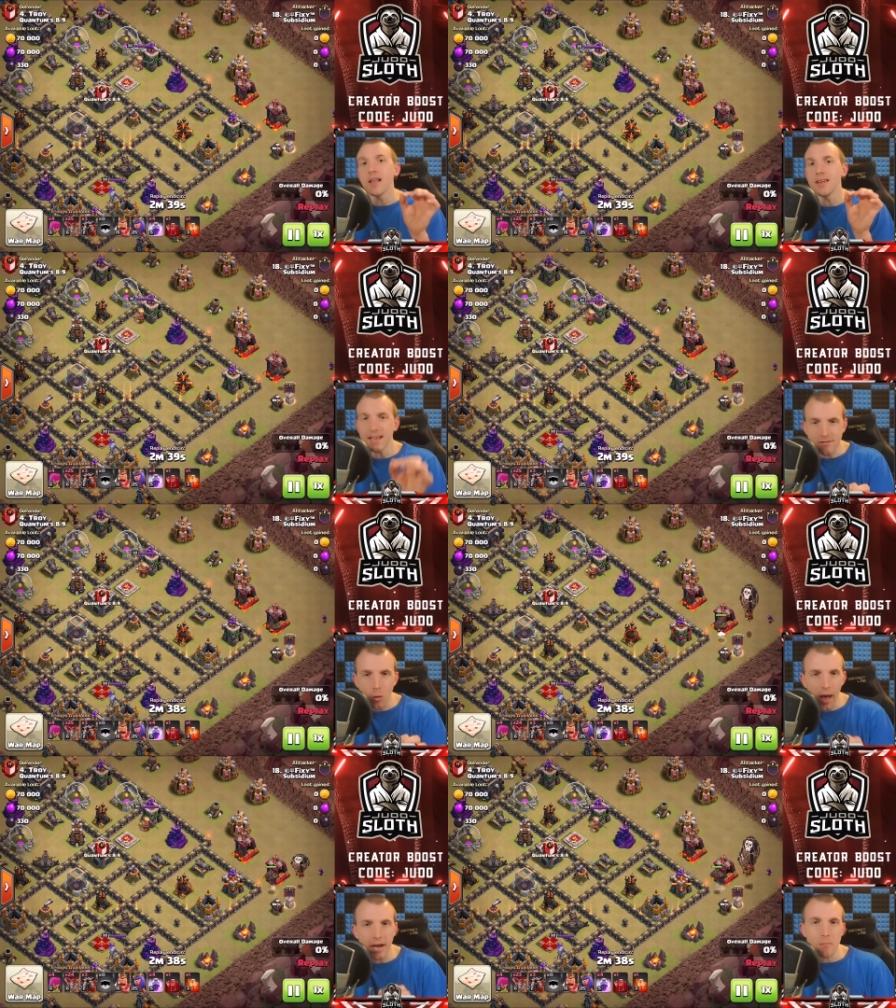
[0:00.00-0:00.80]
Let's
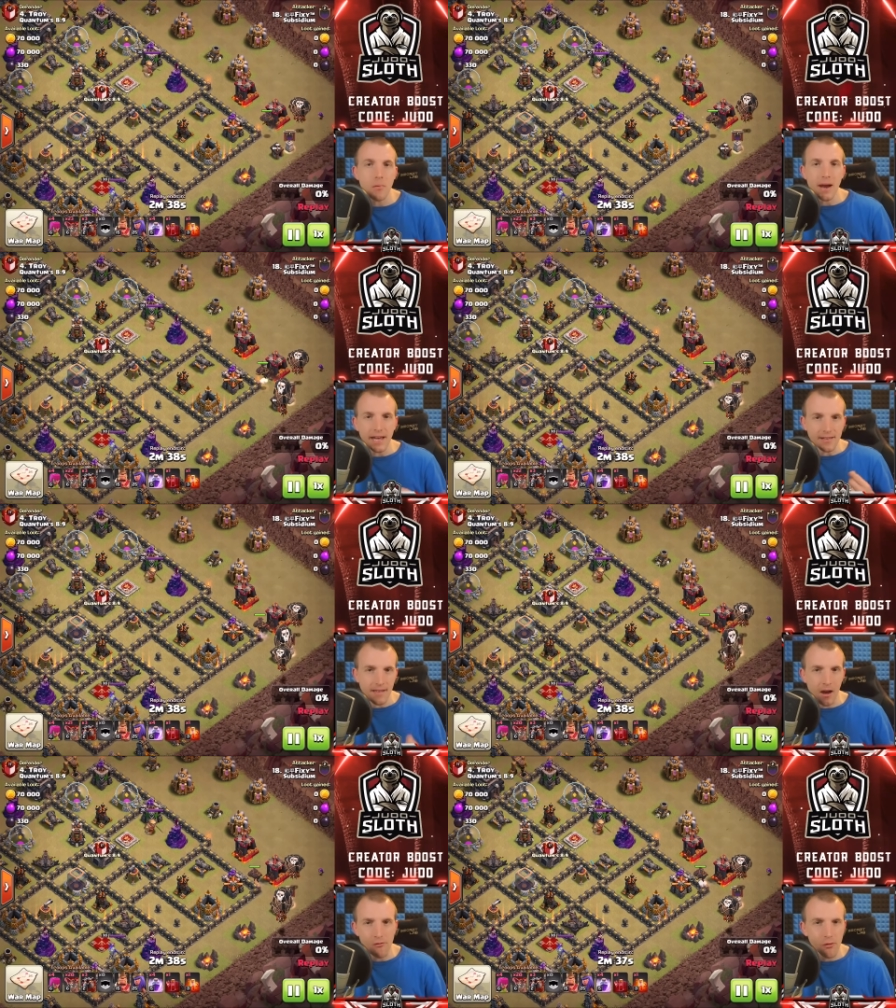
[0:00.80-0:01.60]
go ahead and break it
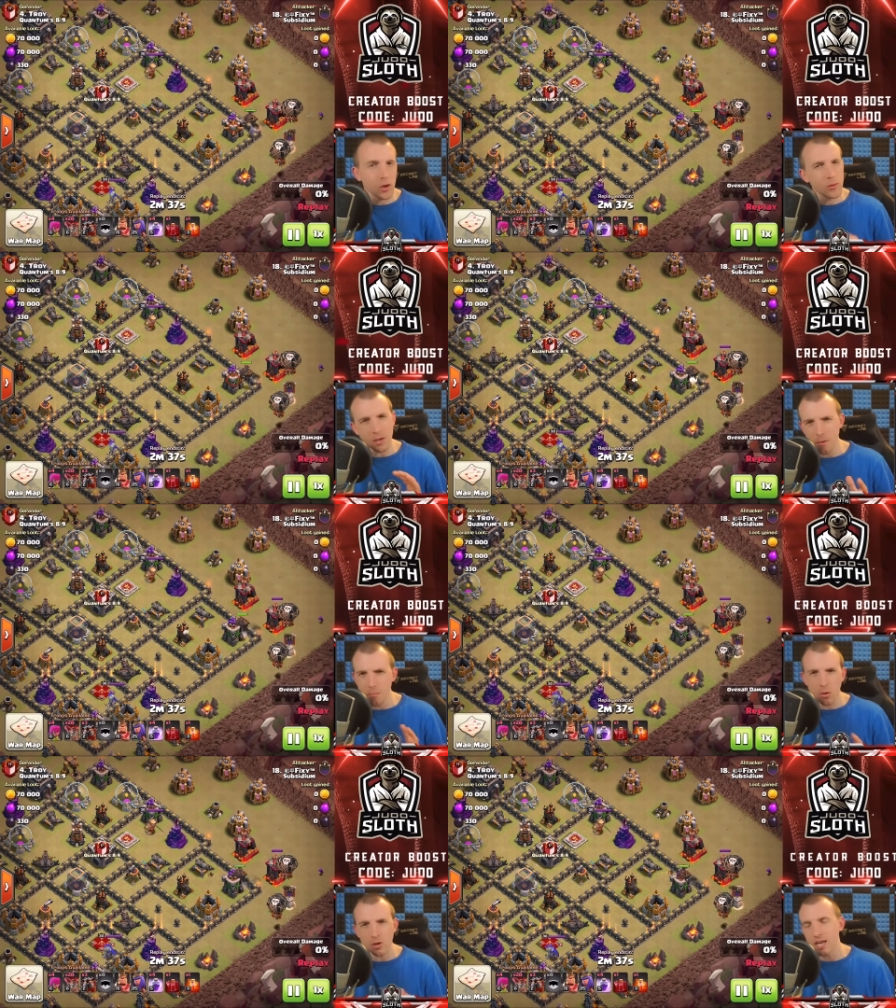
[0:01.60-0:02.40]
down for you in a bit
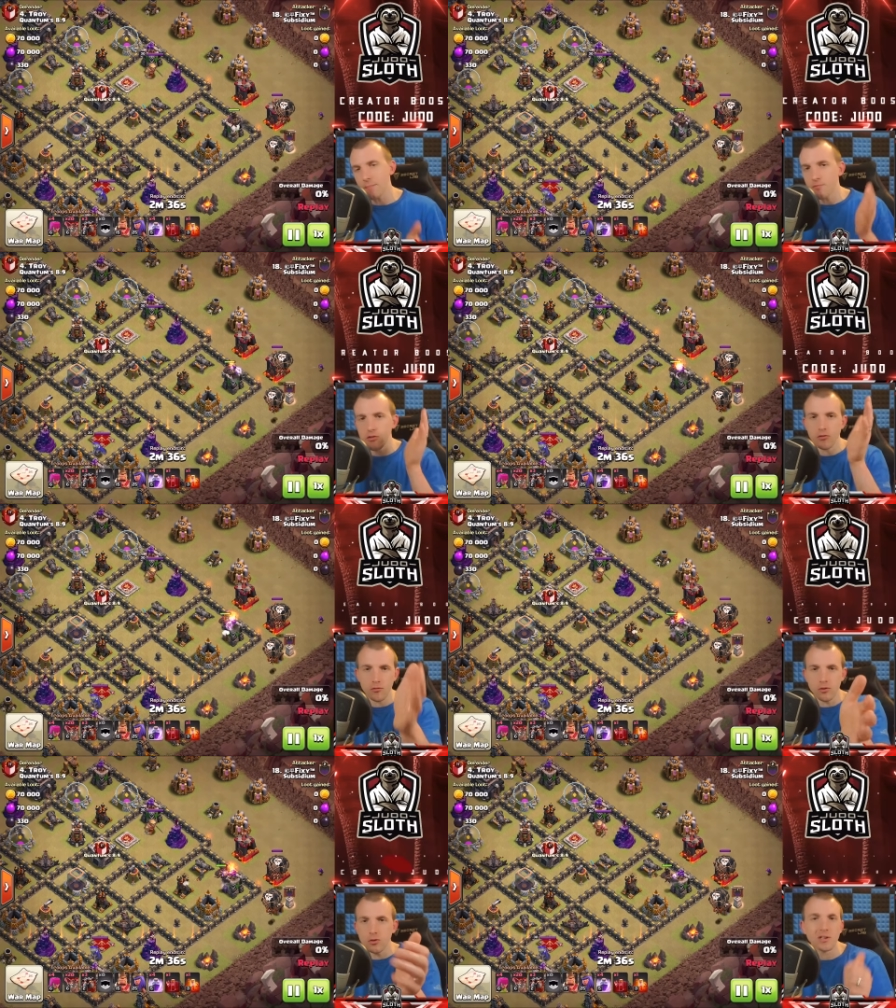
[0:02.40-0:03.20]
more depth
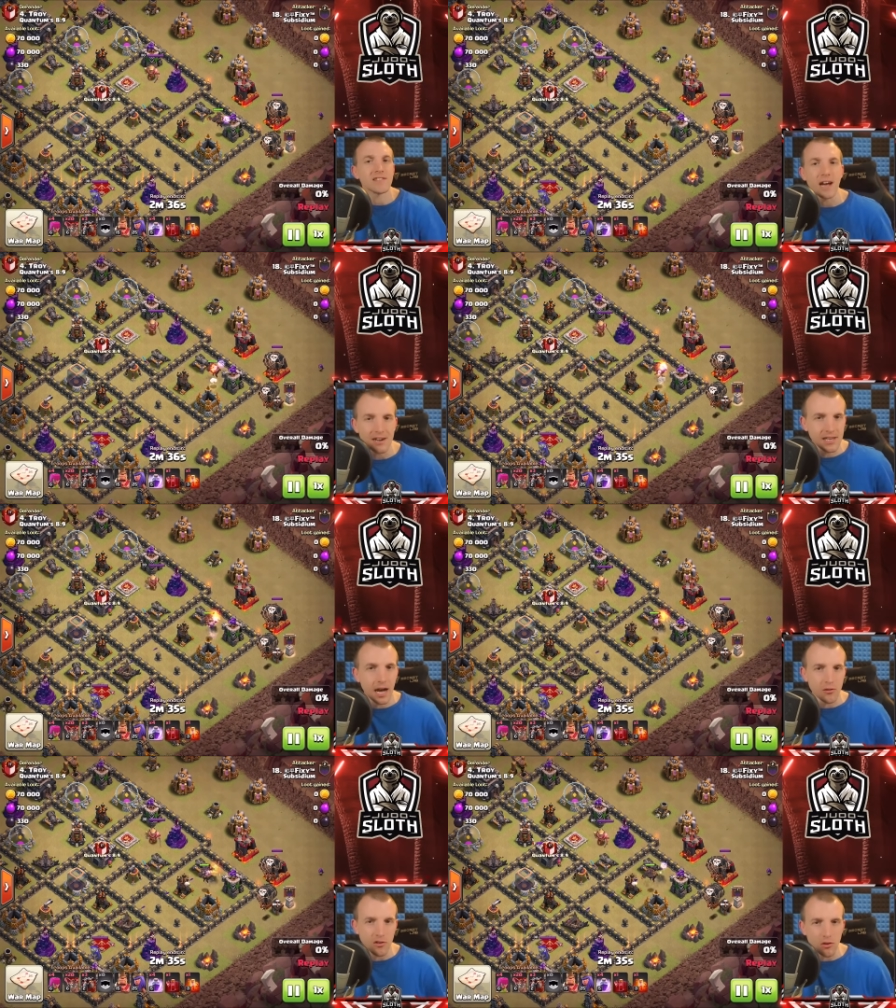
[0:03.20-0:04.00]
so you know exactly
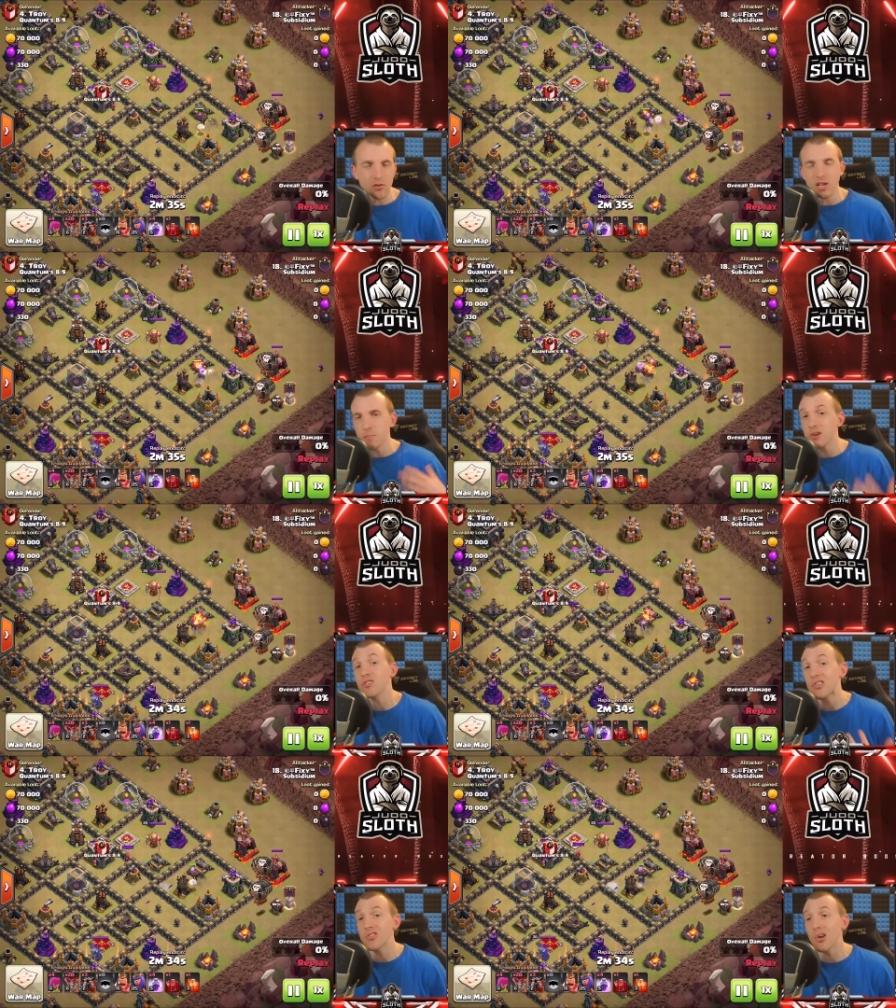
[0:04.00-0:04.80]
how to use it,
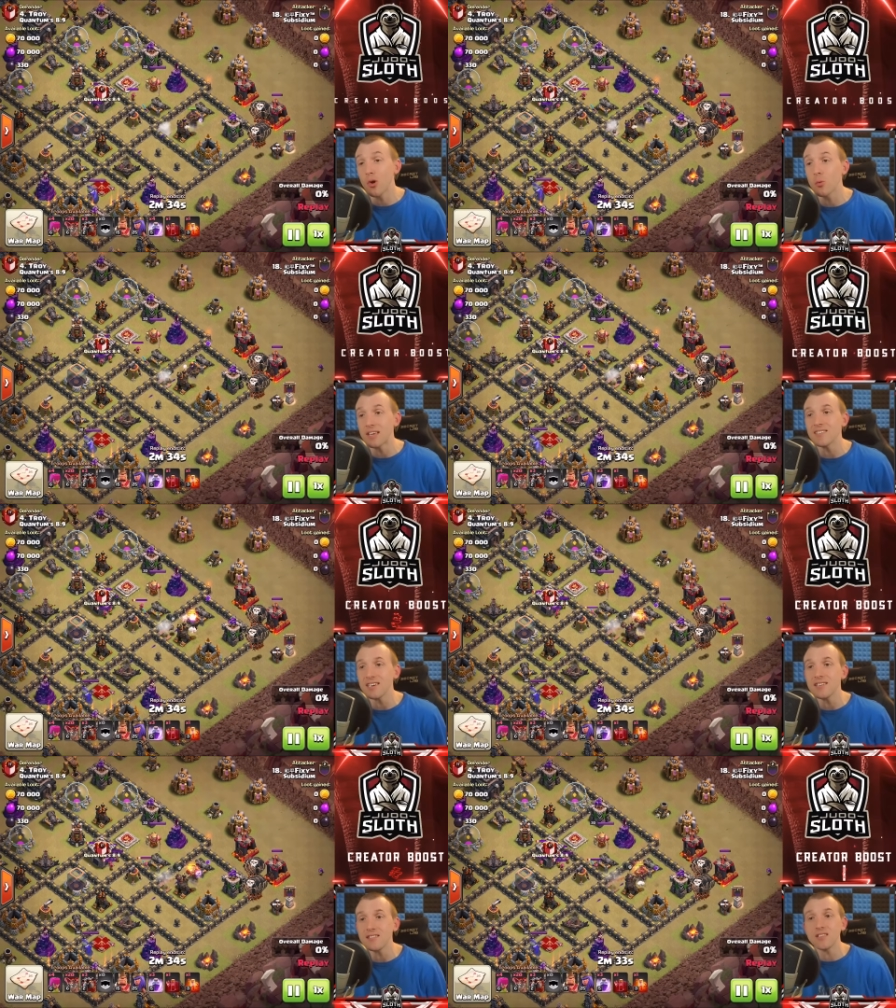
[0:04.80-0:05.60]
because it's not always
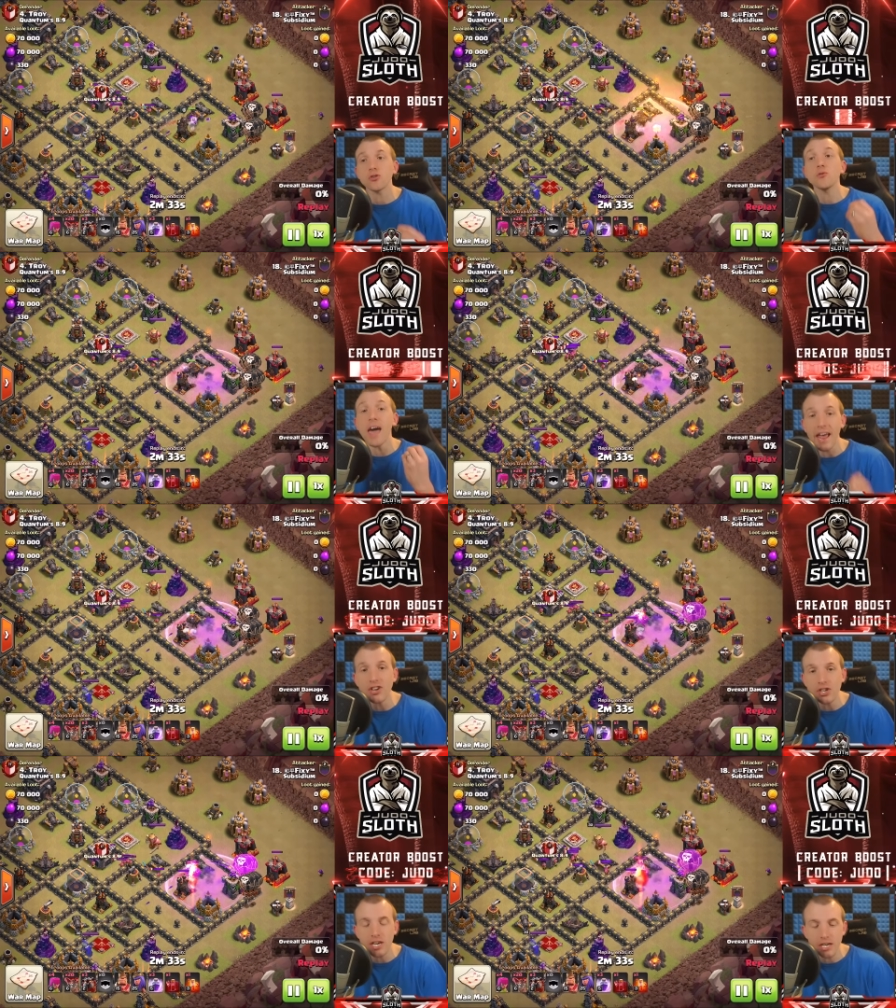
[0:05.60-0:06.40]
easy to
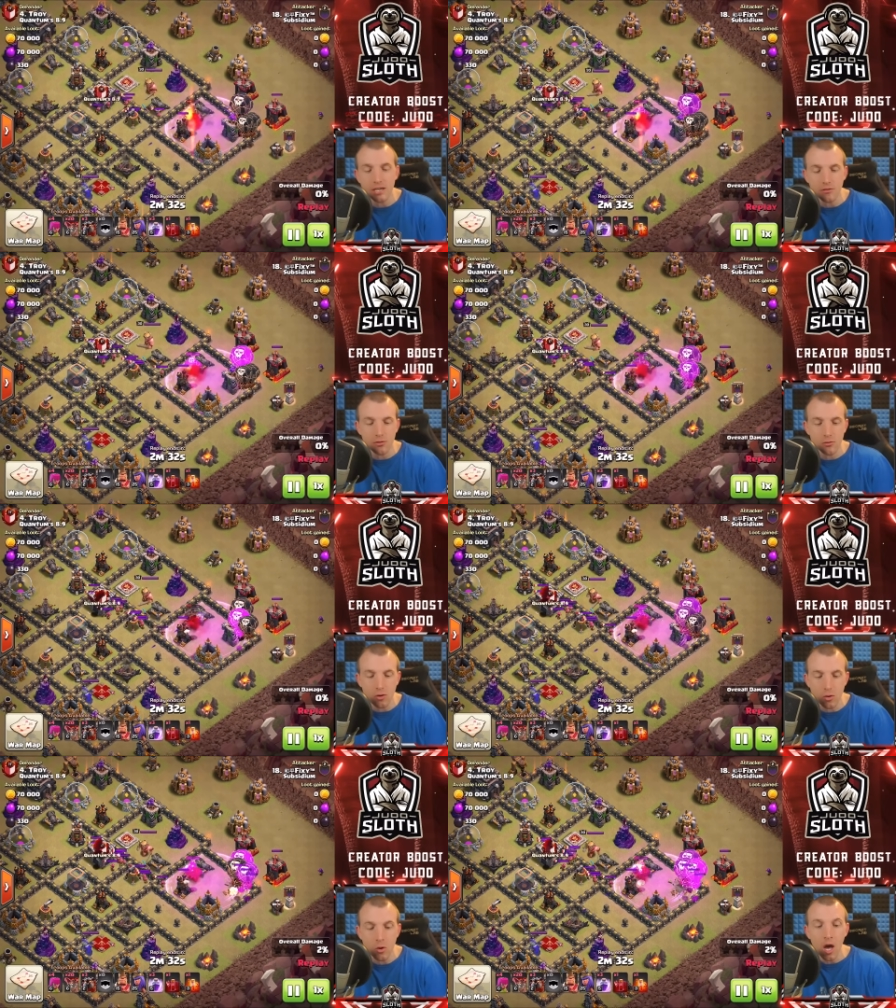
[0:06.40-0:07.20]
educate it to
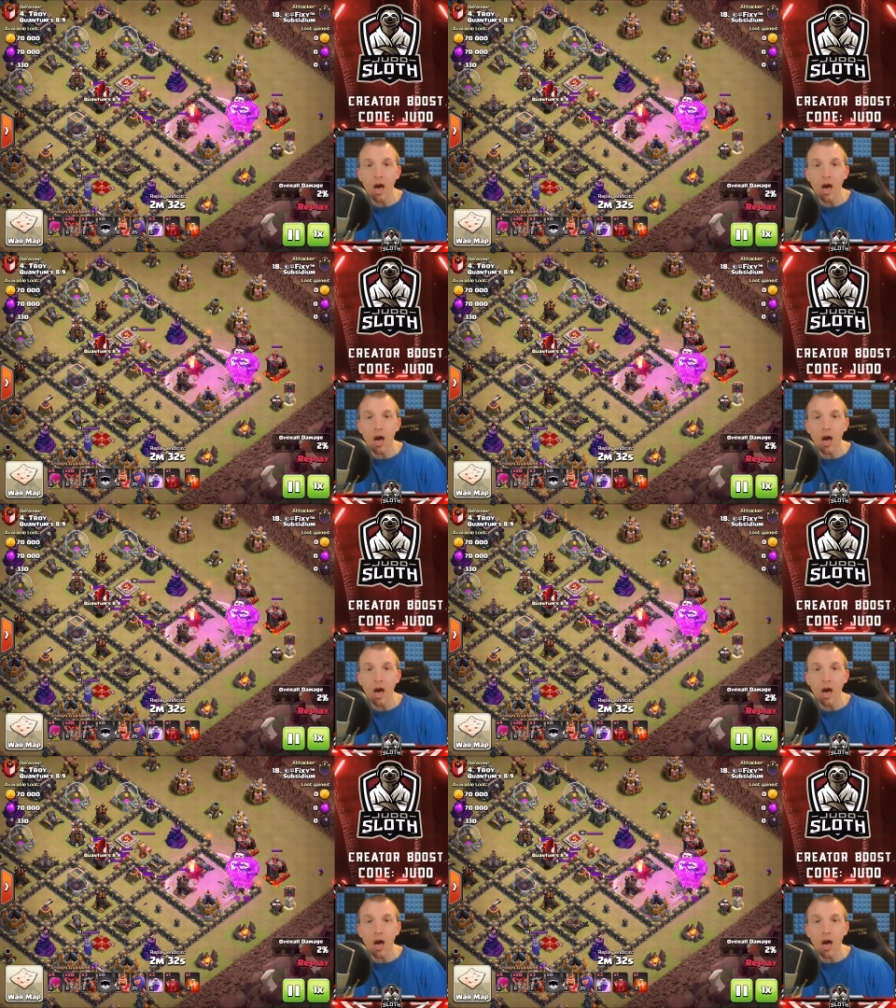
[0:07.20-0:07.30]
you